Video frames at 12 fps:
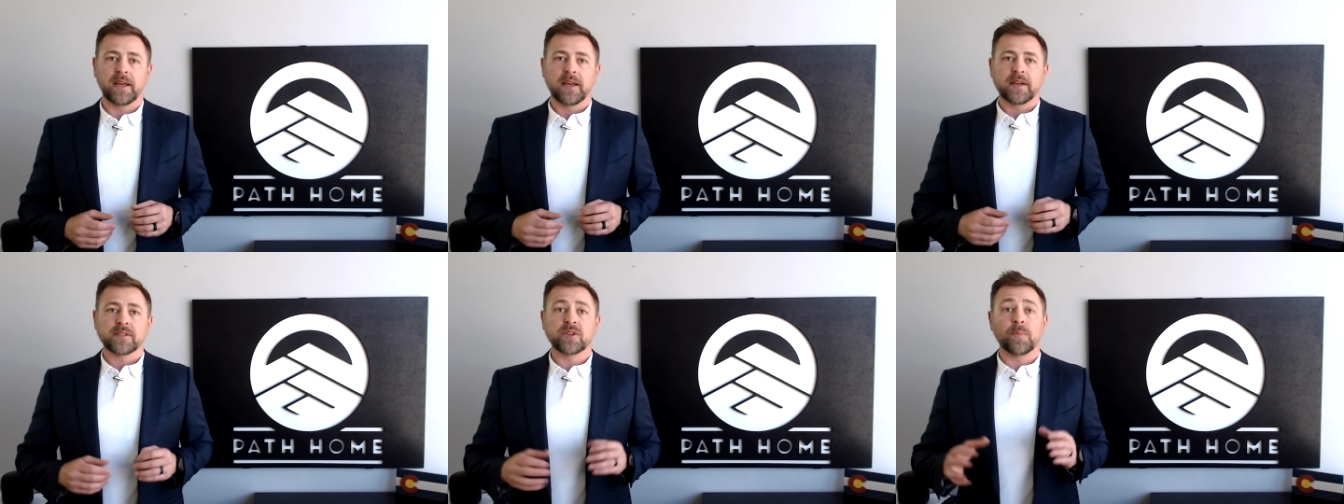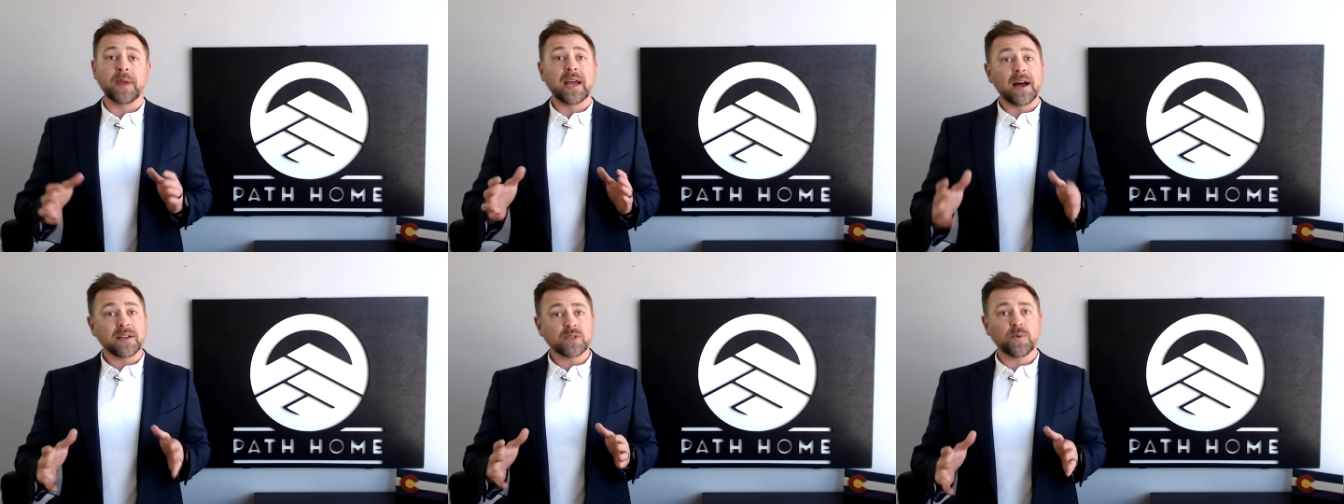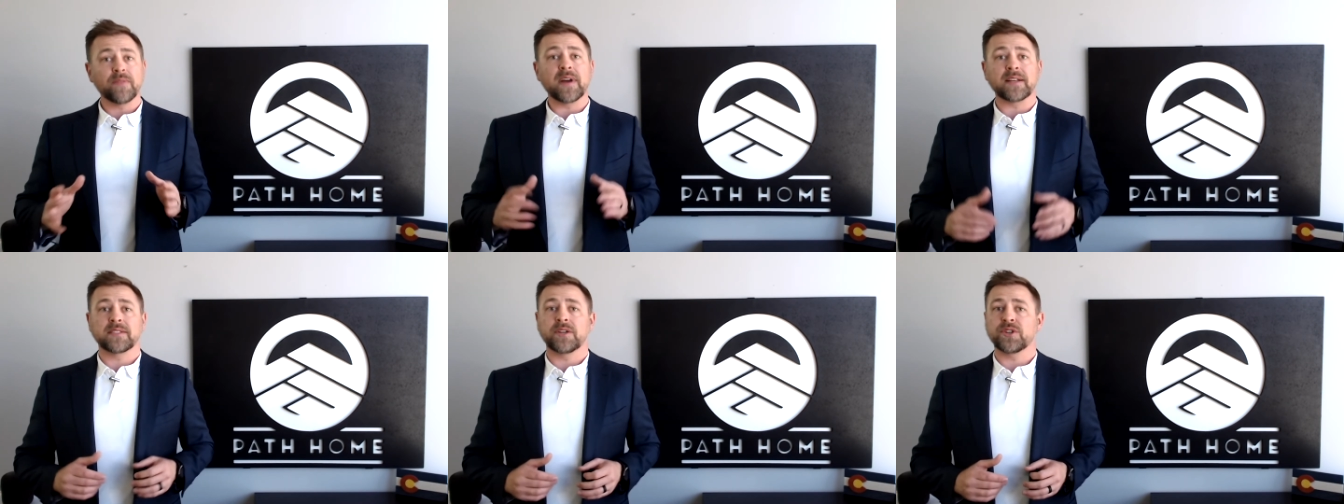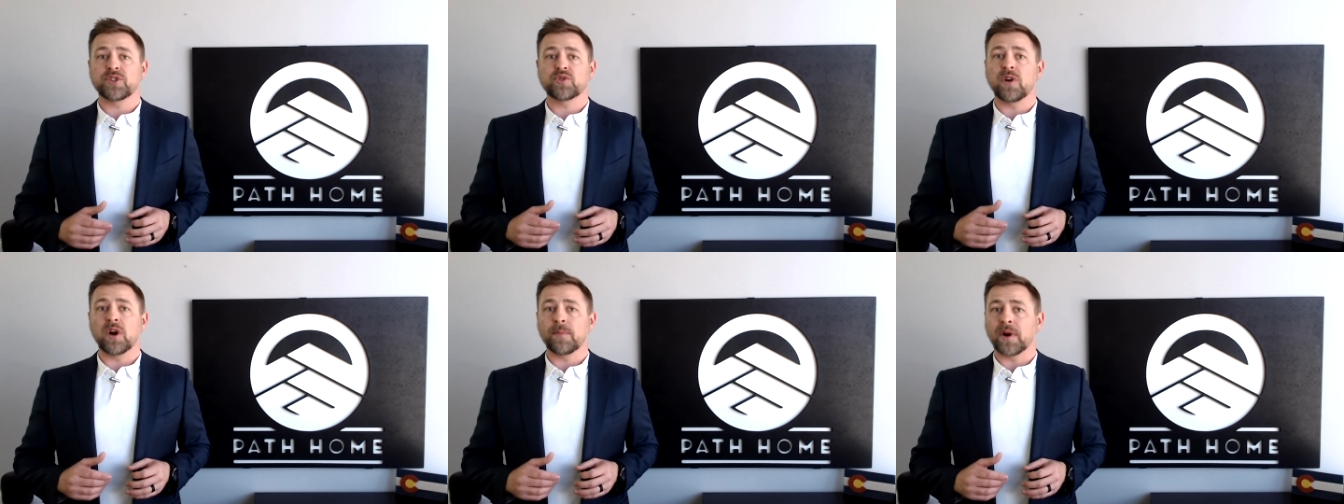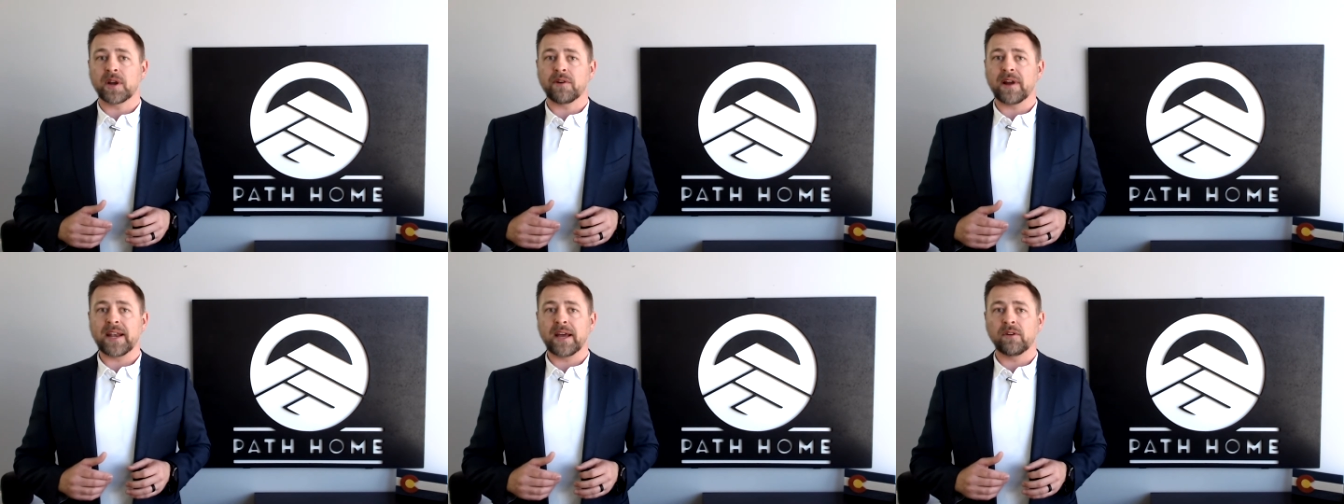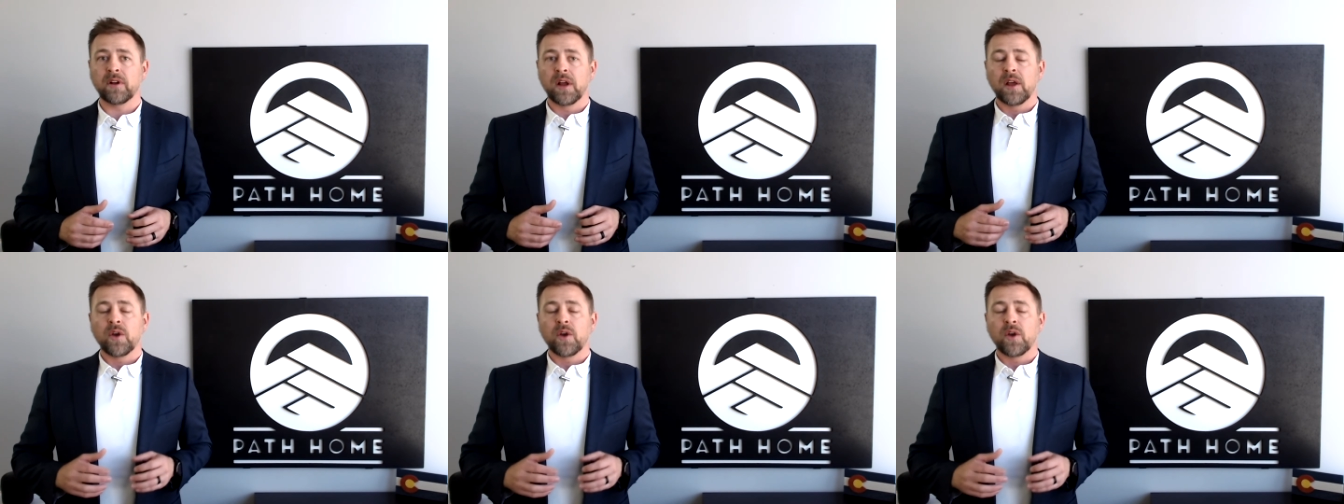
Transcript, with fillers: So, because we've got such a strong market right now,